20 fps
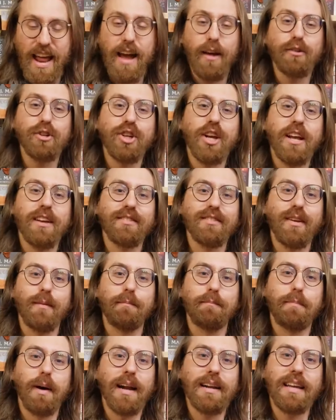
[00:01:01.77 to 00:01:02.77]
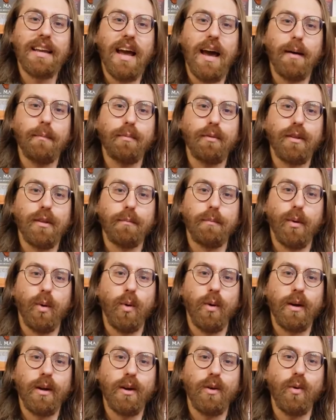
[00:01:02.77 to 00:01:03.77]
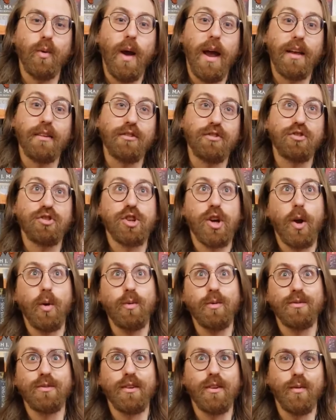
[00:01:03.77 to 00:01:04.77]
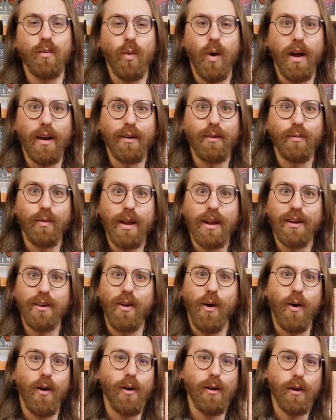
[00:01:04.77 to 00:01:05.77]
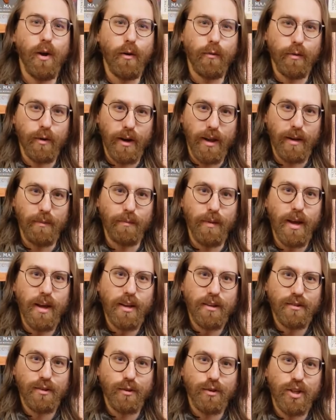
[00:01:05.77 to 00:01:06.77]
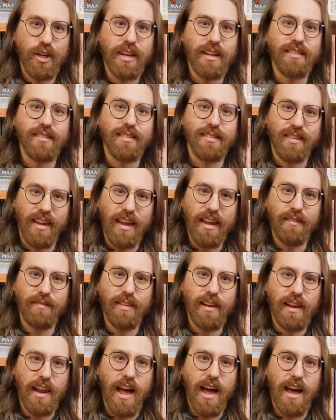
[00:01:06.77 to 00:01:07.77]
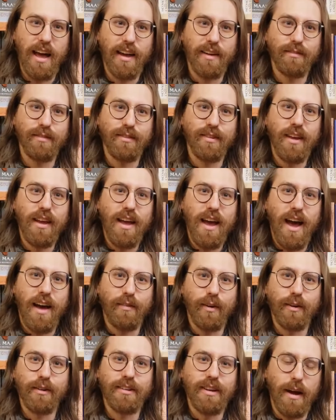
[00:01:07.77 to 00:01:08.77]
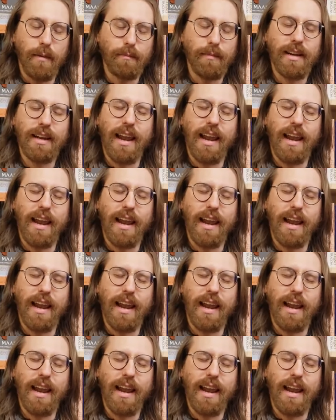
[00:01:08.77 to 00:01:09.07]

Now she has to buddy up with a boy who has chosen one written all over him so she can save the lives of her dumb